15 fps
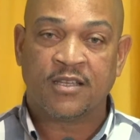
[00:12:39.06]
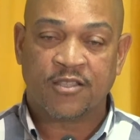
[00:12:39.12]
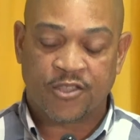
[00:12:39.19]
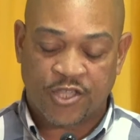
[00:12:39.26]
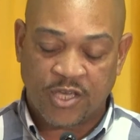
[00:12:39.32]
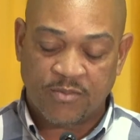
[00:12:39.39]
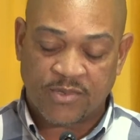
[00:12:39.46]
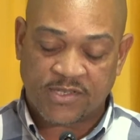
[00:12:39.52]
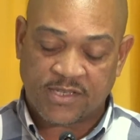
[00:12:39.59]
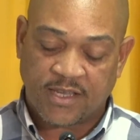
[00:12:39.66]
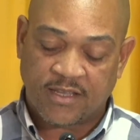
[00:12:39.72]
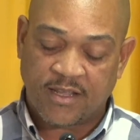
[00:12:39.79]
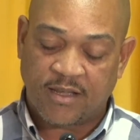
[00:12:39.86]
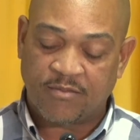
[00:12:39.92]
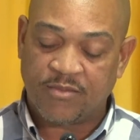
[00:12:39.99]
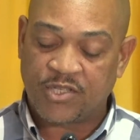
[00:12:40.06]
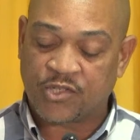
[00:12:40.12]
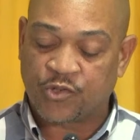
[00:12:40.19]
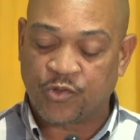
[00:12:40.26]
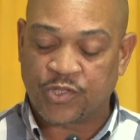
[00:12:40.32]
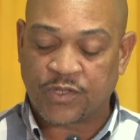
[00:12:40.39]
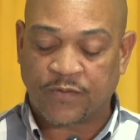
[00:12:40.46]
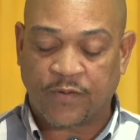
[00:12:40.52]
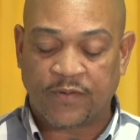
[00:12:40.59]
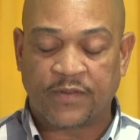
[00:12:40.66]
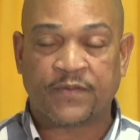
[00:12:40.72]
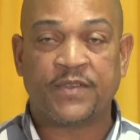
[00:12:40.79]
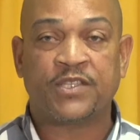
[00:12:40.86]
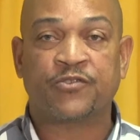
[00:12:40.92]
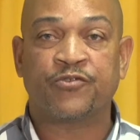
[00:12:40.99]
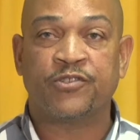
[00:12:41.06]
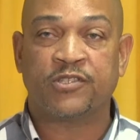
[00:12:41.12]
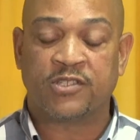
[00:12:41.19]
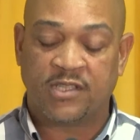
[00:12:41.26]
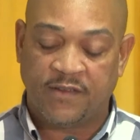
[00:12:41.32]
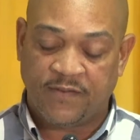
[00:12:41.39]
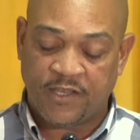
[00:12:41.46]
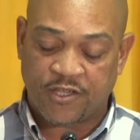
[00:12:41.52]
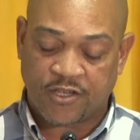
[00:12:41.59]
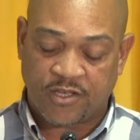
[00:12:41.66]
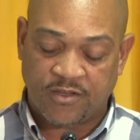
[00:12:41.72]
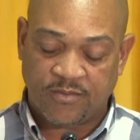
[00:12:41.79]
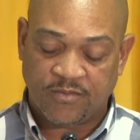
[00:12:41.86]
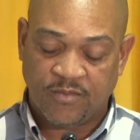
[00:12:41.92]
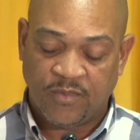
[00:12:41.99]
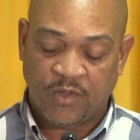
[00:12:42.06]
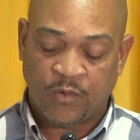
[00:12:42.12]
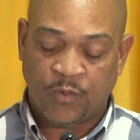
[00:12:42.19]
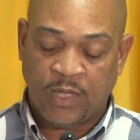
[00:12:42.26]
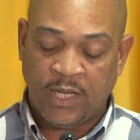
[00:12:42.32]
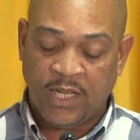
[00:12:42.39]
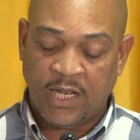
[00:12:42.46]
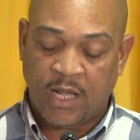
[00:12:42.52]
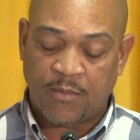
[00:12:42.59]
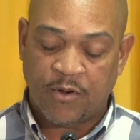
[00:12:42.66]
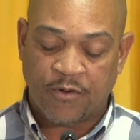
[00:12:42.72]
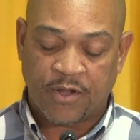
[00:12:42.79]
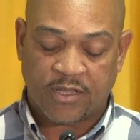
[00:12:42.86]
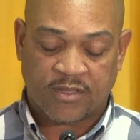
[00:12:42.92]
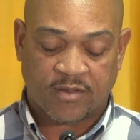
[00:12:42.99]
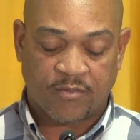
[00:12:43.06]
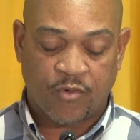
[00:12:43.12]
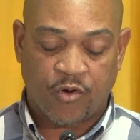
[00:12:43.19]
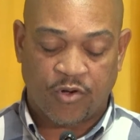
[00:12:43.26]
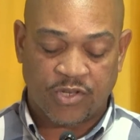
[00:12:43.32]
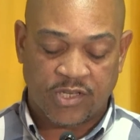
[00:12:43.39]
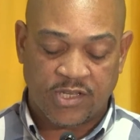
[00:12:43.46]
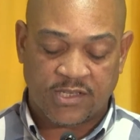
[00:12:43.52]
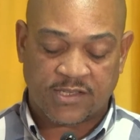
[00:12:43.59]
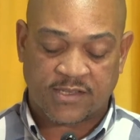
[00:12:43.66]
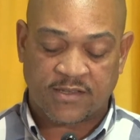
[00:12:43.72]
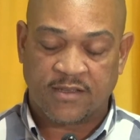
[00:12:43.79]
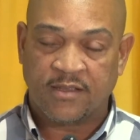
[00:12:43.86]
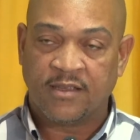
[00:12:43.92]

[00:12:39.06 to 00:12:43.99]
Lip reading: James said, Ms. Joseph of the Fisheries Division will elaborate more on this.